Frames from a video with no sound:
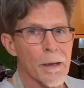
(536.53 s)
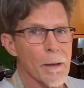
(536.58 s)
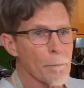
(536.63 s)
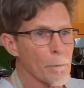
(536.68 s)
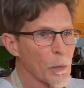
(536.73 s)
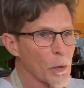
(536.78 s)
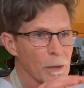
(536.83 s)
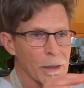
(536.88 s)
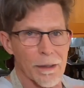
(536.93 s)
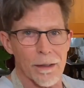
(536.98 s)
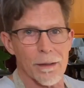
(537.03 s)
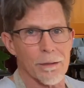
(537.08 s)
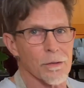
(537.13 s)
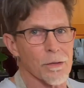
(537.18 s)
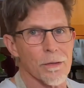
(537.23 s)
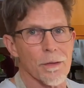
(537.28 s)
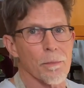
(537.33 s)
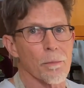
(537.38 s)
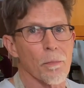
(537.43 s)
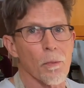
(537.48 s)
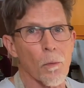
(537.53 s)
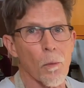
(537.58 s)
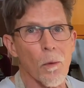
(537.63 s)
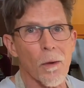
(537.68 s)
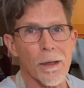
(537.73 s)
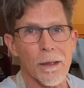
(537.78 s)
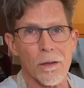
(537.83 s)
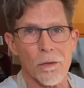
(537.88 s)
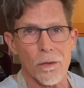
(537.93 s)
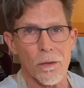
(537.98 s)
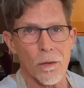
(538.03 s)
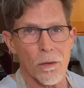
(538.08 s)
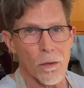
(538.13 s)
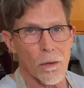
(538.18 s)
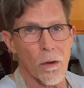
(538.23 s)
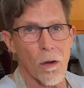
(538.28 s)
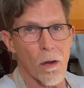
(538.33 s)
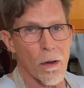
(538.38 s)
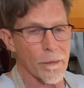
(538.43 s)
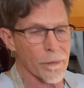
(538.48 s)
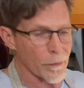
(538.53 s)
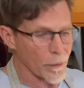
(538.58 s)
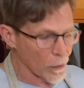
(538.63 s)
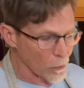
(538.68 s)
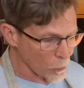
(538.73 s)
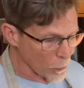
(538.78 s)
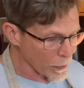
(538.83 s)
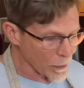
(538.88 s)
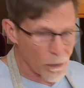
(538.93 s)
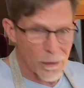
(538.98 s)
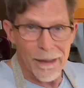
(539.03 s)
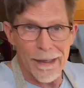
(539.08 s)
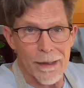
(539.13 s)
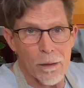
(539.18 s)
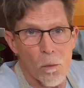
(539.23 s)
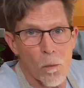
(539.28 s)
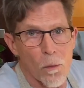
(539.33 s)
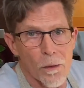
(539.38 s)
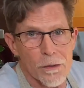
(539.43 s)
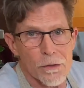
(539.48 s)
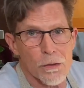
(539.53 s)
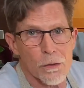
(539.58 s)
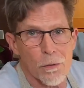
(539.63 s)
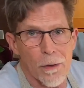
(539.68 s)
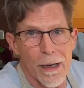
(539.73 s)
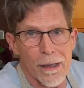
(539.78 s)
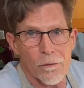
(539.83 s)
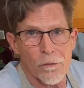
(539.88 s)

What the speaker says: put it under the broiler or on the grill. It works great